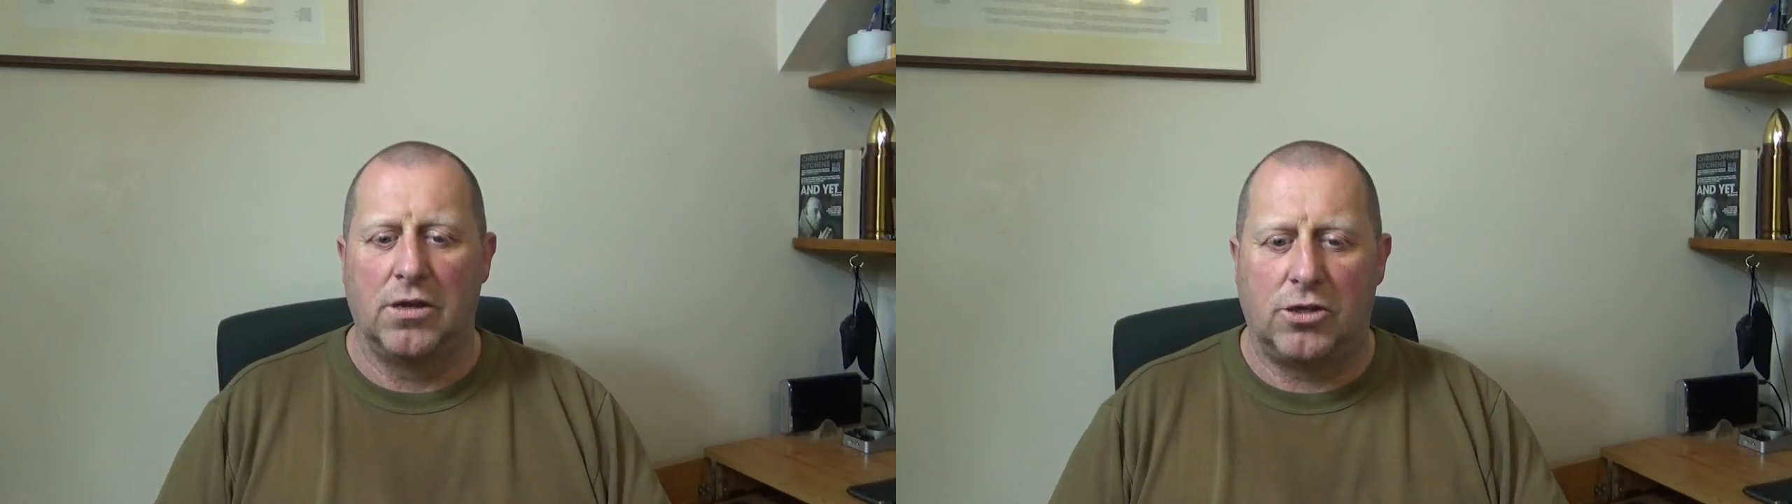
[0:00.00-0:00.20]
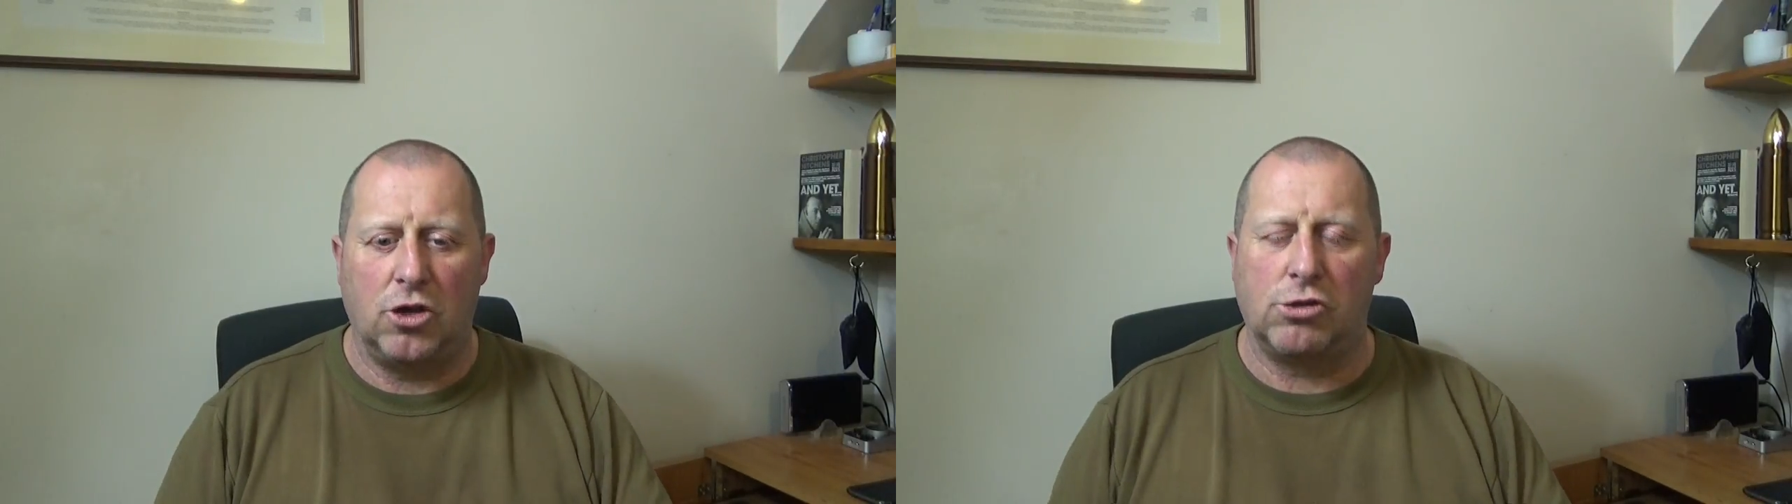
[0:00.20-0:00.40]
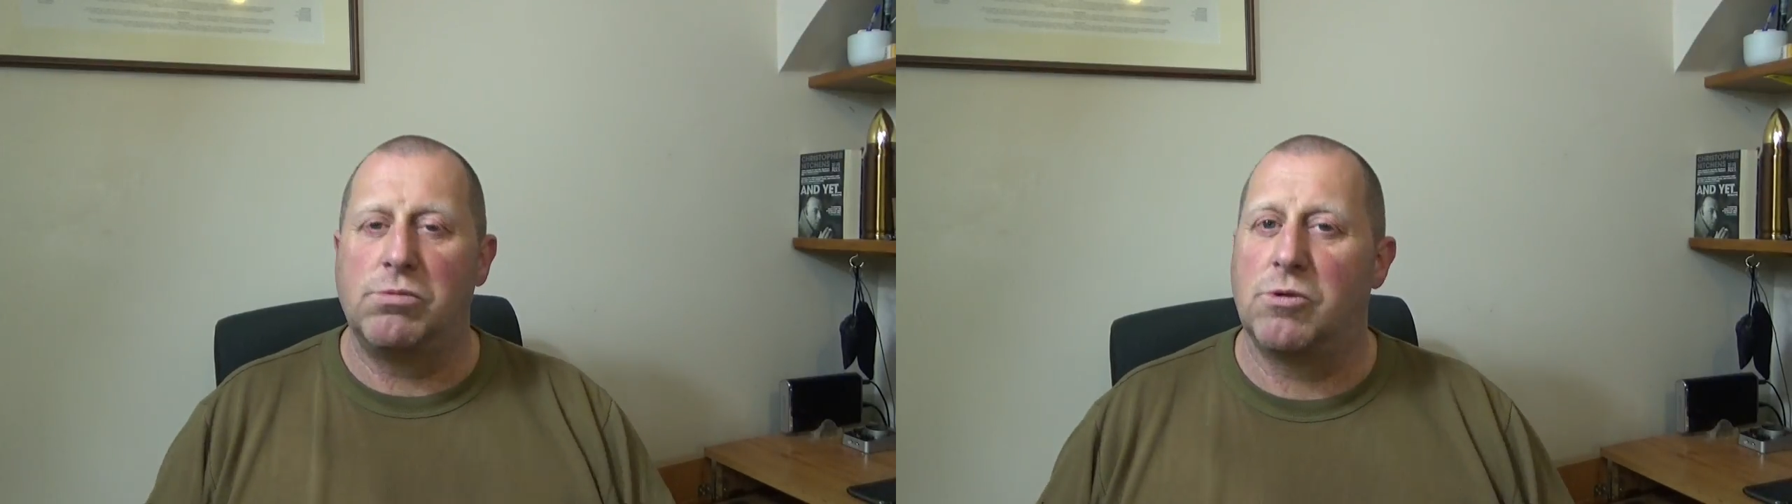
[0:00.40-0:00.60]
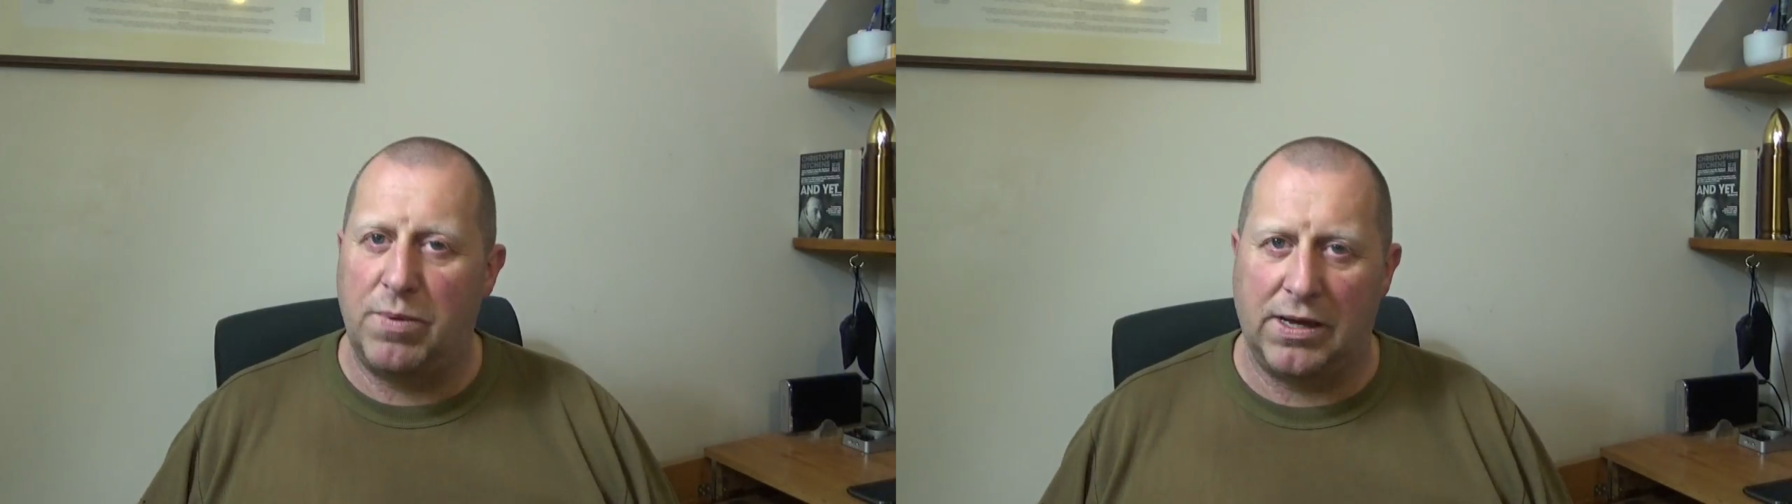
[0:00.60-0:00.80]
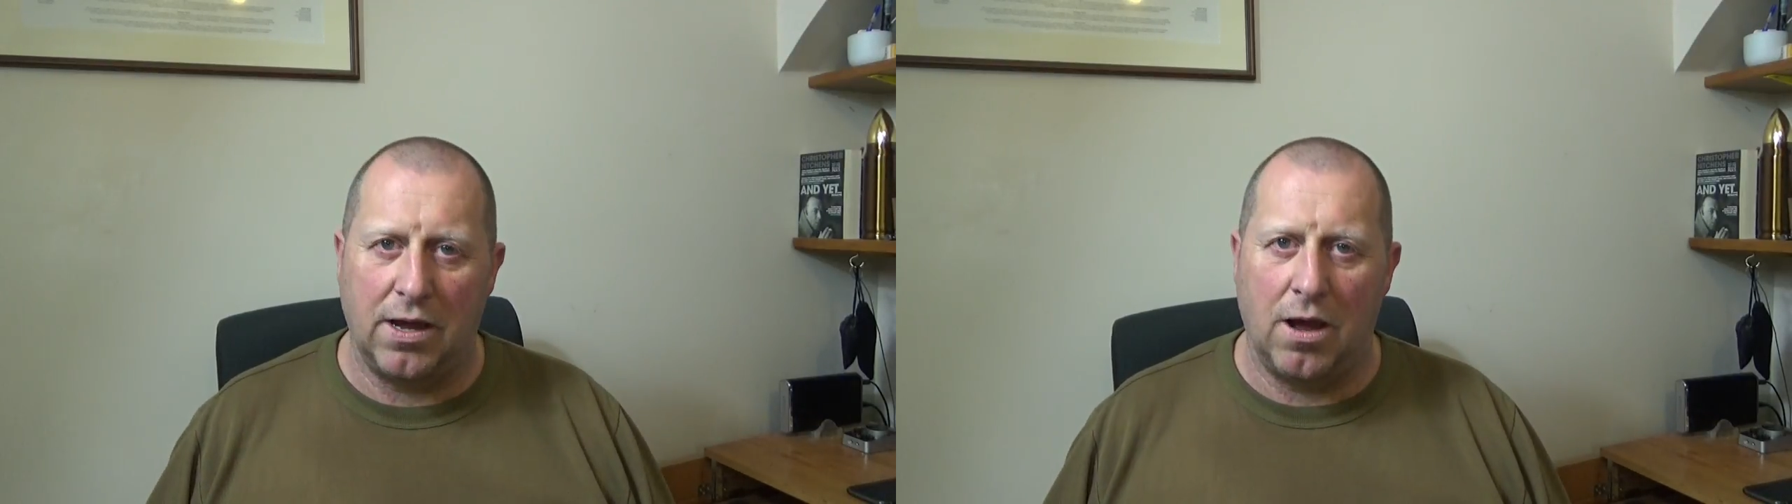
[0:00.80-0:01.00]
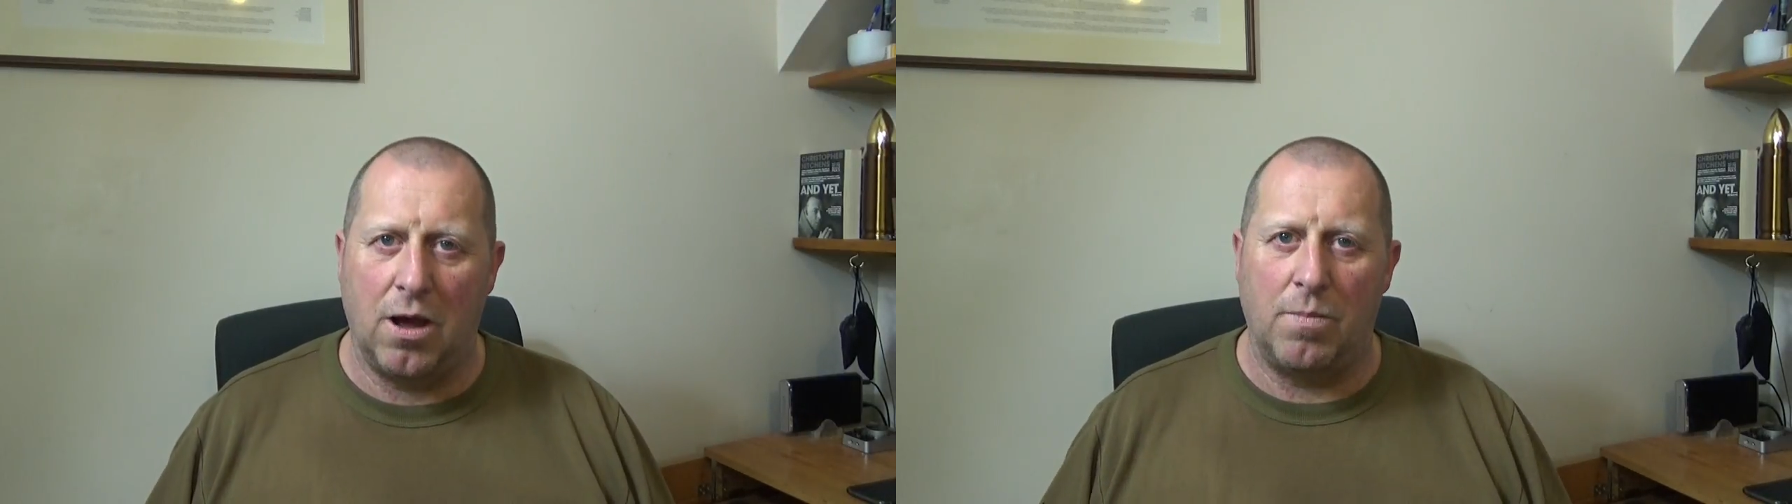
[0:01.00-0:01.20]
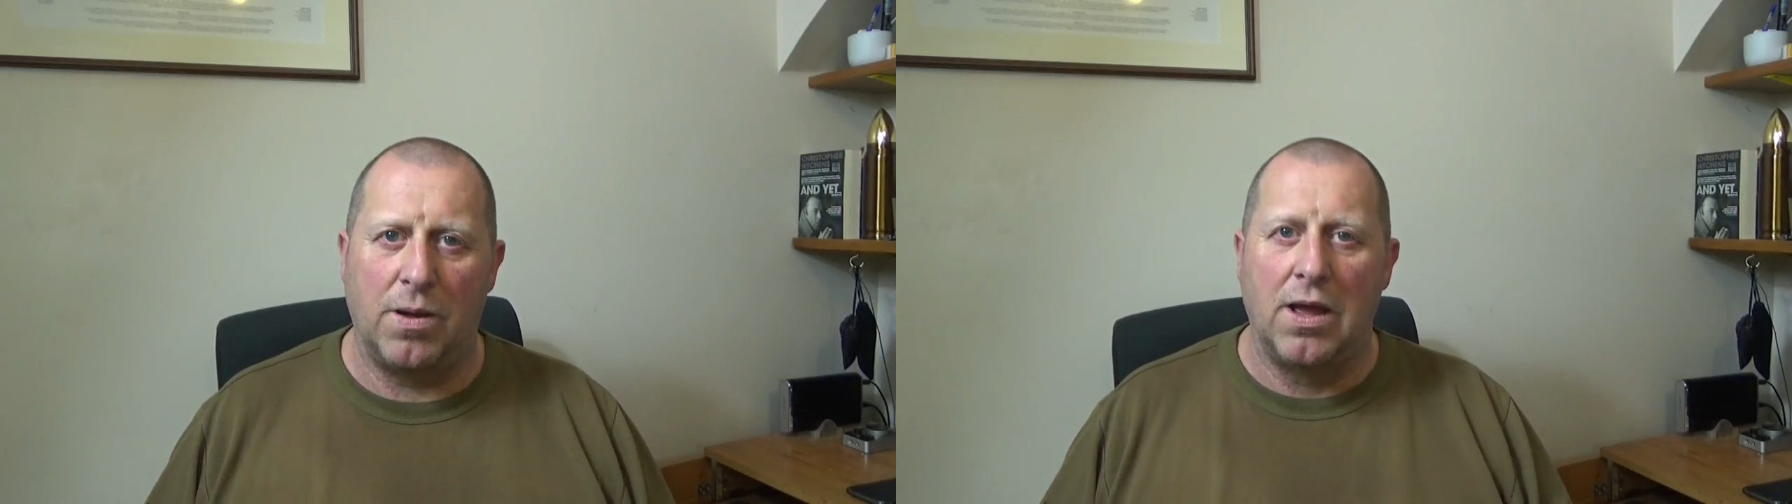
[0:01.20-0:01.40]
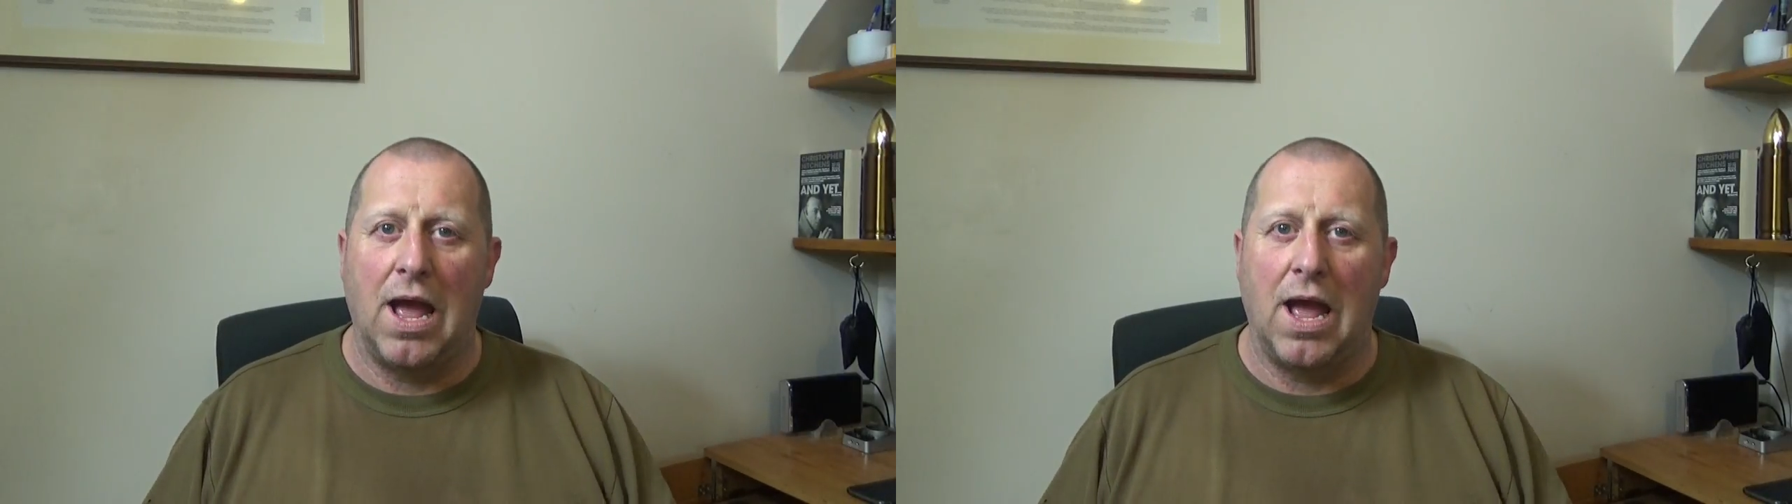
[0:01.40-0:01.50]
Customs will pick it up